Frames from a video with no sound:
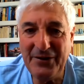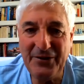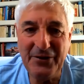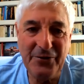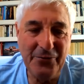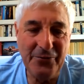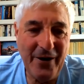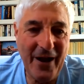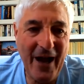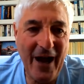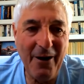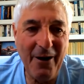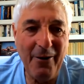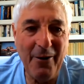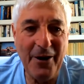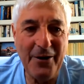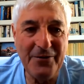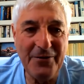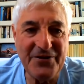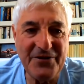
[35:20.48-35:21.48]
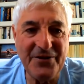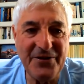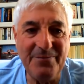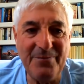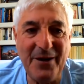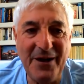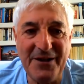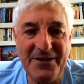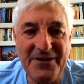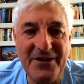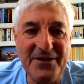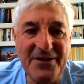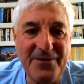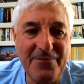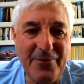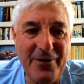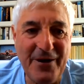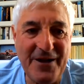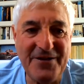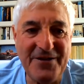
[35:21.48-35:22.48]
You now own St. Martin's
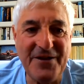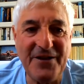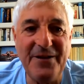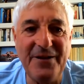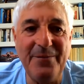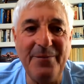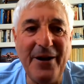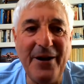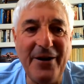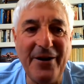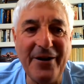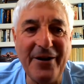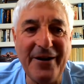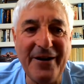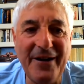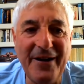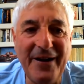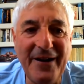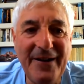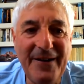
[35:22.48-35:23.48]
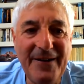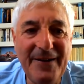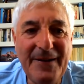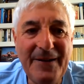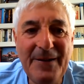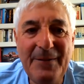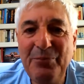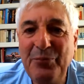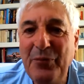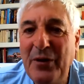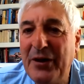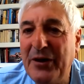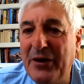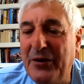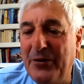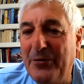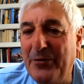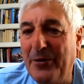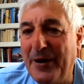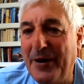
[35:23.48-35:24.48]
Press in America.
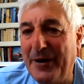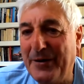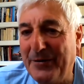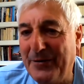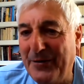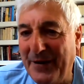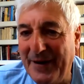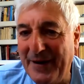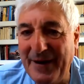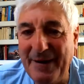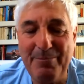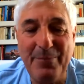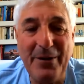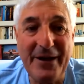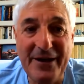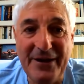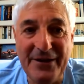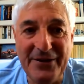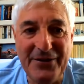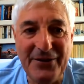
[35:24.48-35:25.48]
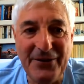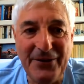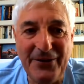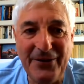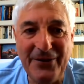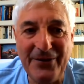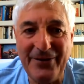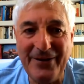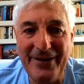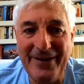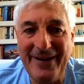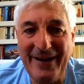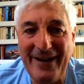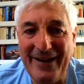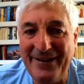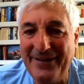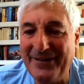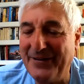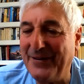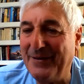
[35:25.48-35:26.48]
You own Picador in
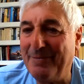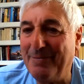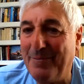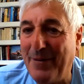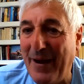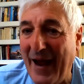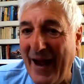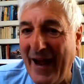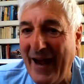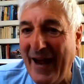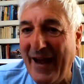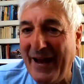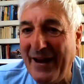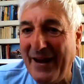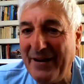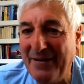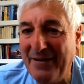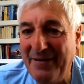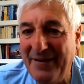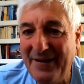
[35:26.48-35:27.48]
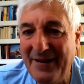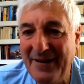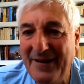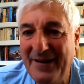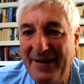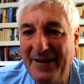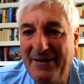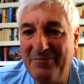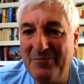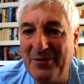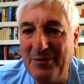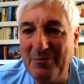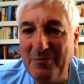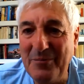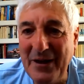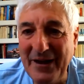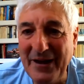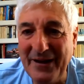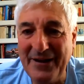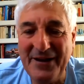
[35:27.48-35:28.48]
London, Pan,
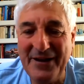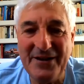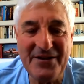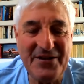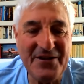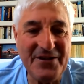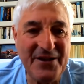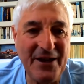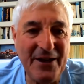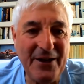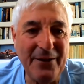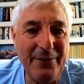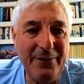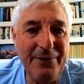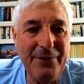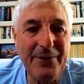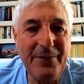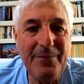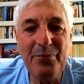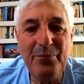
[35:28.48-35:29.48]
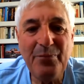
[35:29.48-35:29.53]
Macmillan itself.